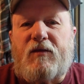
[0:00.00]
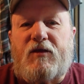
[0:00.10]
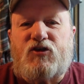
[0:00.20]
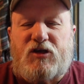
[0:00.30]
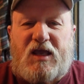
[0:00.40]

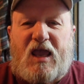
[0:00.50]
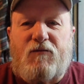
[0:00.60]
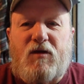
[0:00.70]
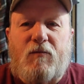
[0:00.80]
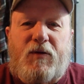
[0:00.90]
She gave
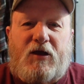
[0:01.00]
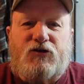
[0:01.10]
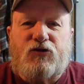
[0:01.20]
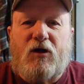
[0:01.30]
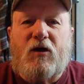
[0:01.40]
me a
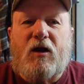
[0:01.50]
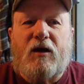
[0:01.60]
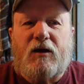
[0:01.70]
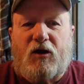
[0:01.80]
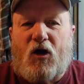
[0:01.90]
picture
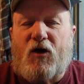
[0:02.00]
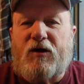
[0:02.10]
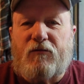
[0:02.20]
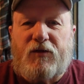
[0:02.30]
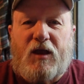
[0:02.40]
and a card and
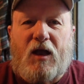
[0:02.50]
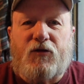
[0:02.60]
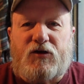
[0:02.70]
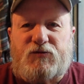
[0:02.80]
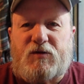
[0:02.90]
everything on
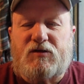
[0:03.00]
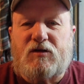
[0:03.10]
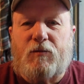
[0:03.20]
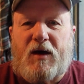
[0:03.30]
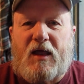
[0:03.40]
Christmas
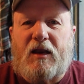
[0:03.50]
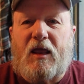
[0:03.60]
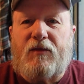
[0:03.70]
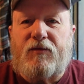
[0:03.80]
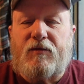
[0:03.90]
about it,
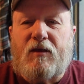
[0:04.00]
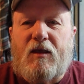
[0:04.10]
and